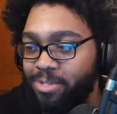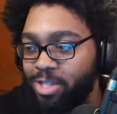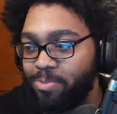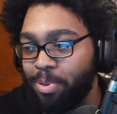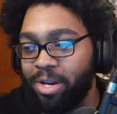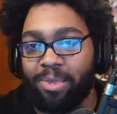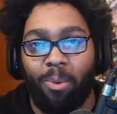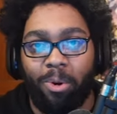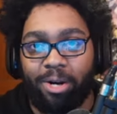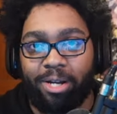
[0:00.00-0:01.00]
She's put in the
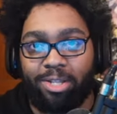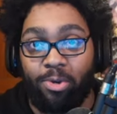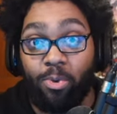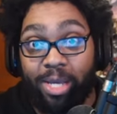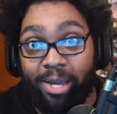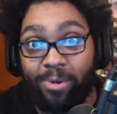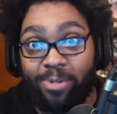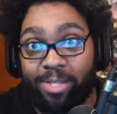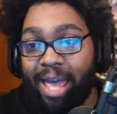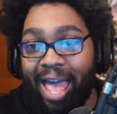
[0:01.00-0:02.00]
work, 2 years,